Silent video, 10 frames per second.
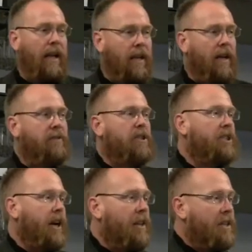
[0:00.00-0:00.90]
I love to
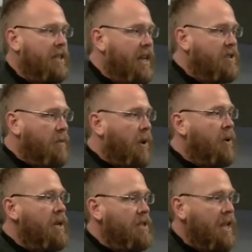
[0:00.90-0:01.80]
share the
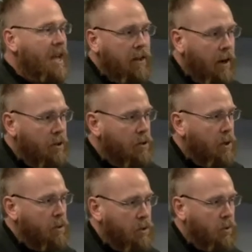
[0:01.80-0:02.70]
testimonies that are
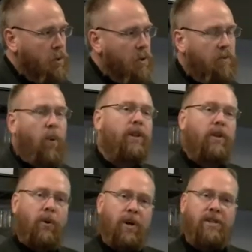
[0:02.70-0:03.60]
so true of what the
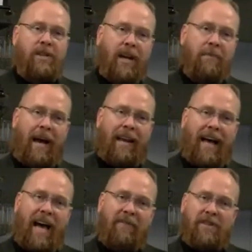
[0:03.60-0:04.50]
Lord has done in my
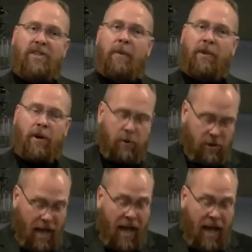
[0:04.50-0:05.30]
life. And some of those